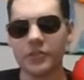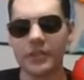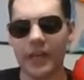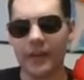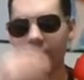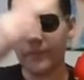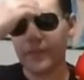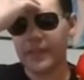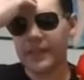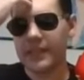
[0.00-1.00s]
off
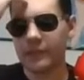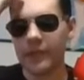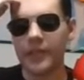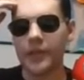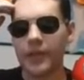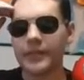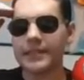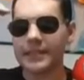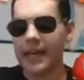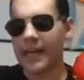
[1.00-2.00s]
when you go
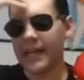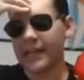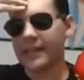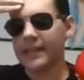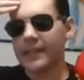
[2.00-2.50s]
inside,